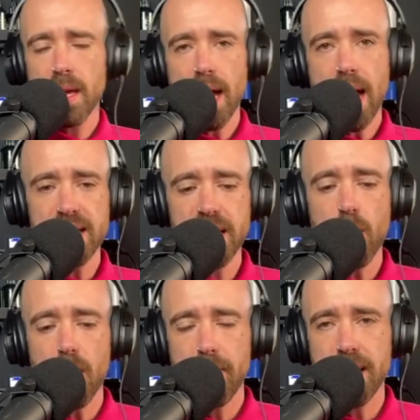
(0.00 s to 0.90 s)
And see
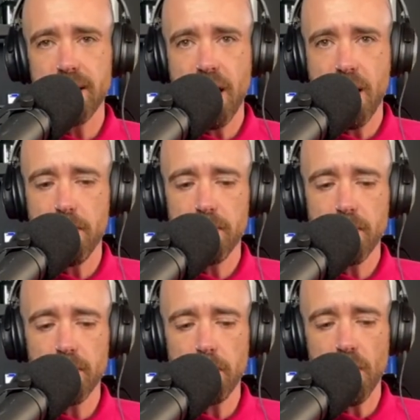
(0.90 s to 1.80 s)
what I mean, on
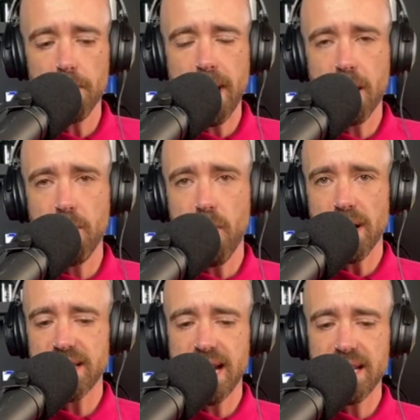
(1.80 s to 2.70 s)
the back of what I
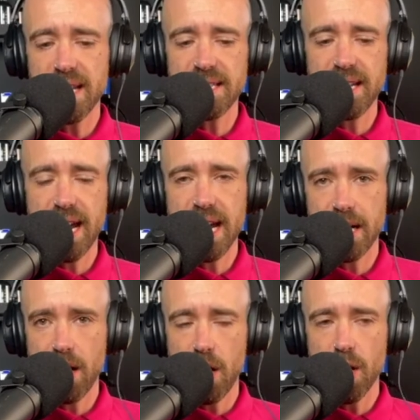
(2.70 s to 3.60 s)
was saying yesterday
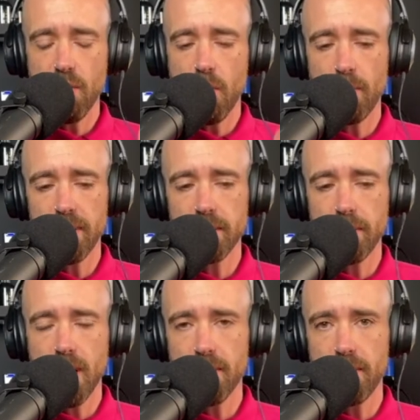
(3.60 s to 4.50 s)
and earlier on with
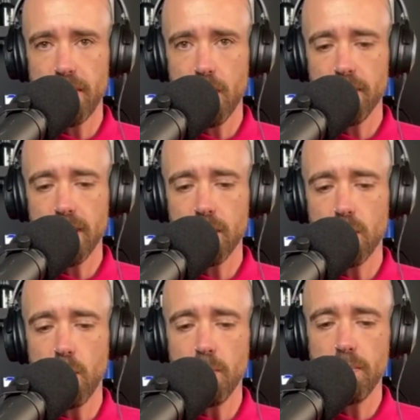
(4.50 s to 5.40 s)
the other video of Killerkorp,